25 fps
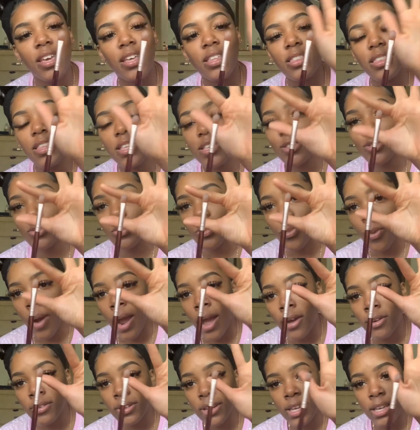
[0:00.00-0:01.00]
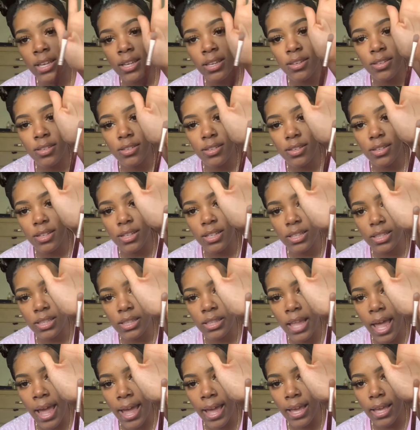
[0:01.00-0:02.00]
This rounded
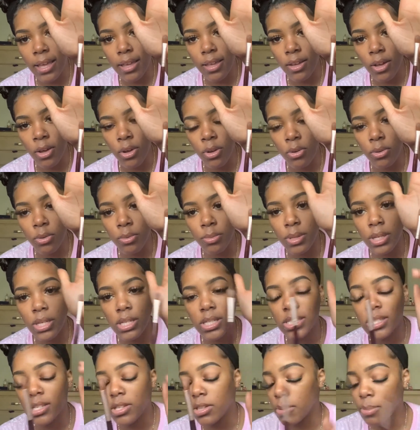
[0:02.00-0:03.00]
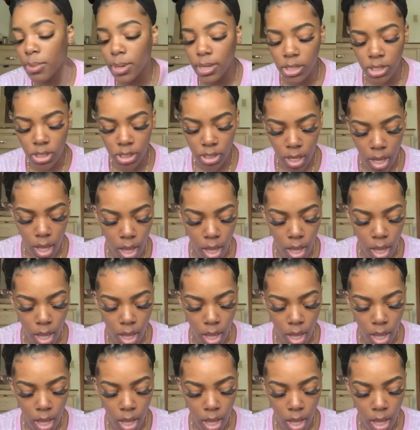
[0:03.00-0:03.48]
like concealer brush.